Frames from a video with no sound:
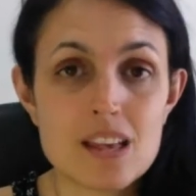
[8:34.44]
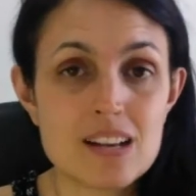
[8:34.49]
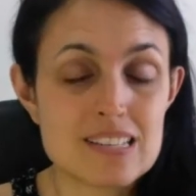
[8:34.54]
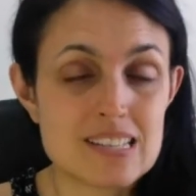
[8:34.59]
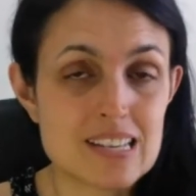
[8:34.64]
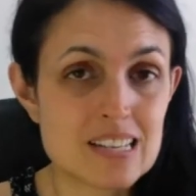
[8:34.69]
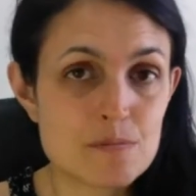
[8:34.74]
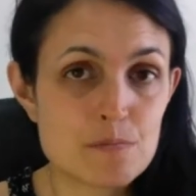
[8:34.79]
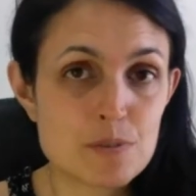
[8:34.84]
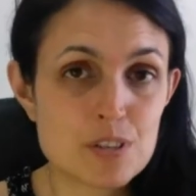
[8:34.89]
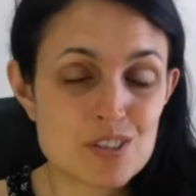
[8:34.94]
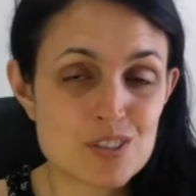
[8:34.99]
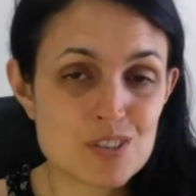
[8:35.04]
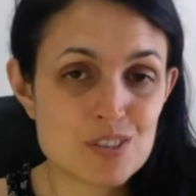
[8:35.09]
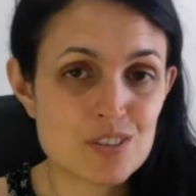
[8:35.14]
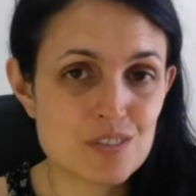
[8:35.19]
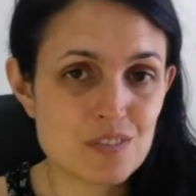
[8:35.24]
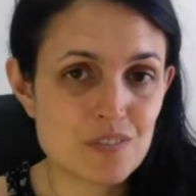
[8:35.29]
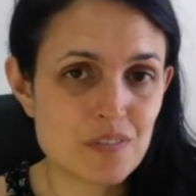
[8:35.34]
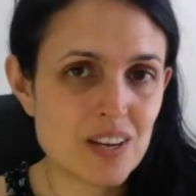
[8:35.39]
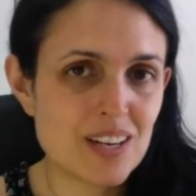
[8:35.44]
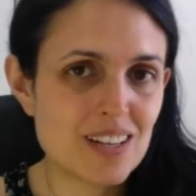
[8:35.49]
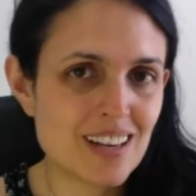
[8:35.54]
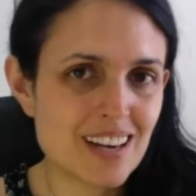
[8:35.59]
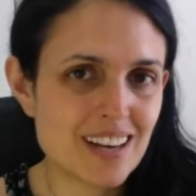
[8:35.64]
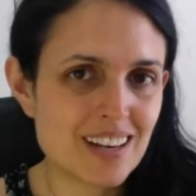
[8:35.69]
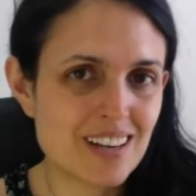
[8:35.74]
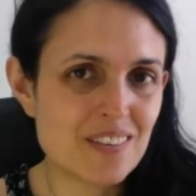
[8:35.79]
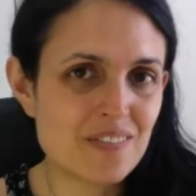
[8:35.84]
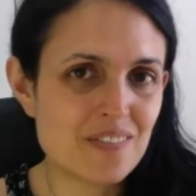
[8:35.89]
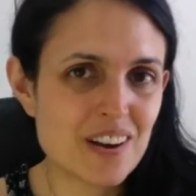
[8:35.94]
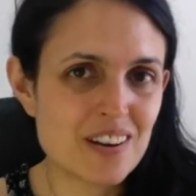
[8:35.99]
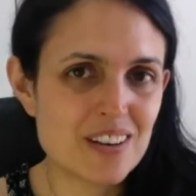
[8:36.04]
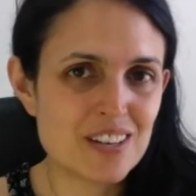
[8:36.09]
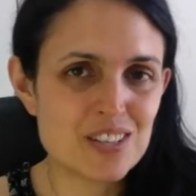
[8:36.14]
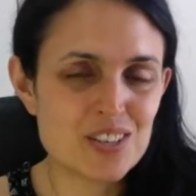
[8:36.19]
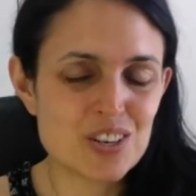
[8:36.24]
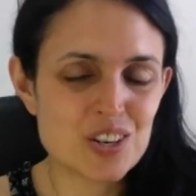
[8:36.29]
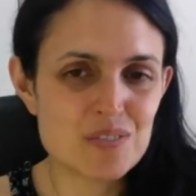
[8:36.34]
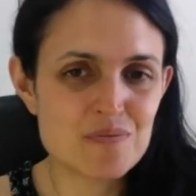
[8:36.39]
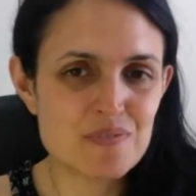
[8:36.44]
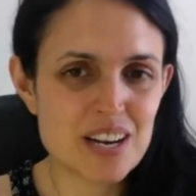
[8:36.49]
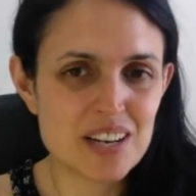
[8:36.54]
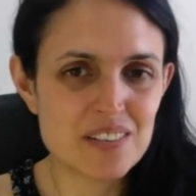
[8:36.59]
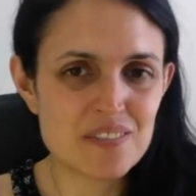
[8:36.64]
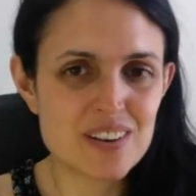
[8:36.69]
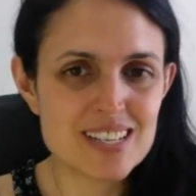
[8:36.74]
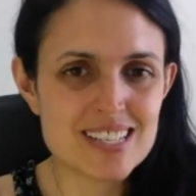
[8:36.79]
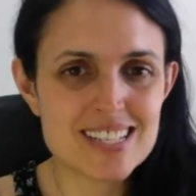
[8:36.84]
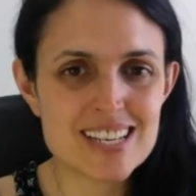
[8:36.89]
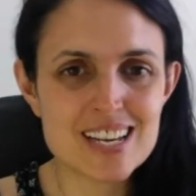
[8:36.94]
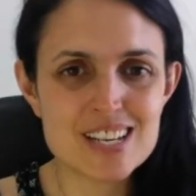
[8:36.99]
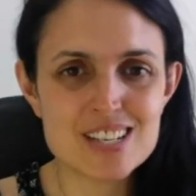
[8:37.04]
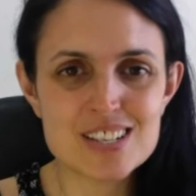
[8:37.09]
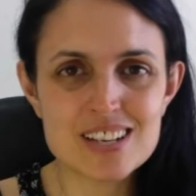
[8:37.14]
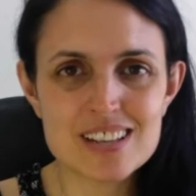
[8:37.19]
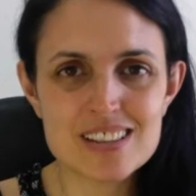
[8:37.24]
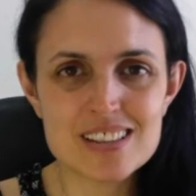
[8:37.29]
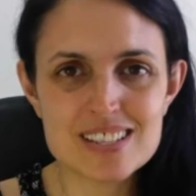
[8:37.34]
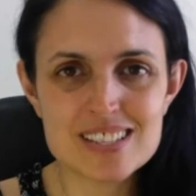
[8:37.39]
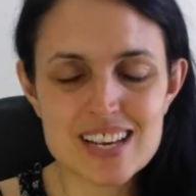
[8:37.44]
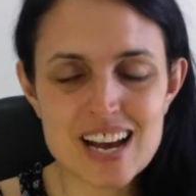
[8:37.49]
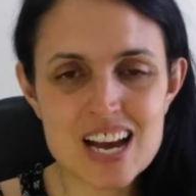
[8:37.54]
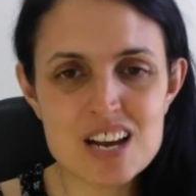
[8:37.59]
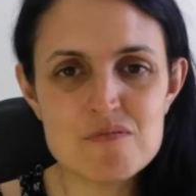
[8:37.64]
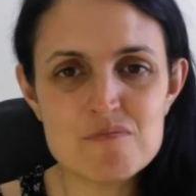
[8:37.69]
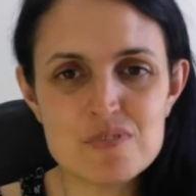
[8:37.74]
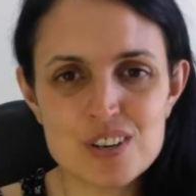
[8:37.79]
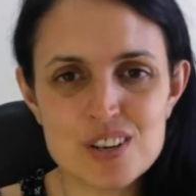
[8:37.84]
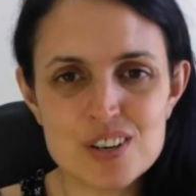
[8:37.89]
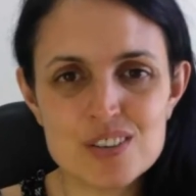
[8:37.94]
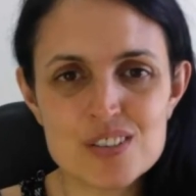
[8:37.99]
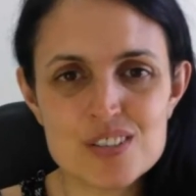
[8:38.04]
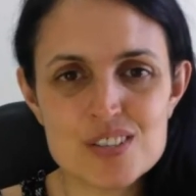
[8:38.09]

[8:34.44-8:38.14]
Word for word: Six months doesn't feel like a very short manifestation at the time though.